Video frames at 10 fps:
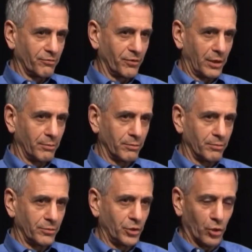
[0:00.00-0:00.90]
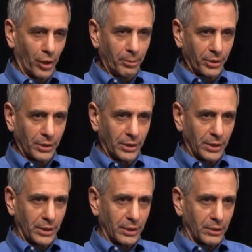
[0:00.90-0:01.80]
from Europe
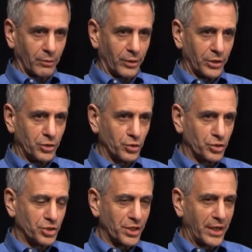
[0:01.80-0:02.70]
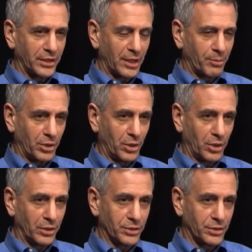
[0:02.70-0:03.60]
when the Jews decided that
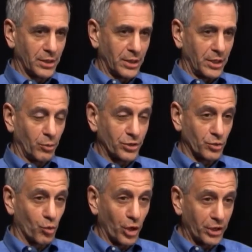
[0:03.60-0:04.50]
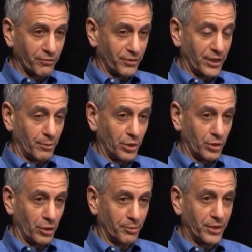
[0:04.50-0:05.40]
because it wasn't working for them
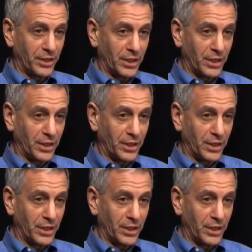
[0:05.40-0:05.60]
in Europe,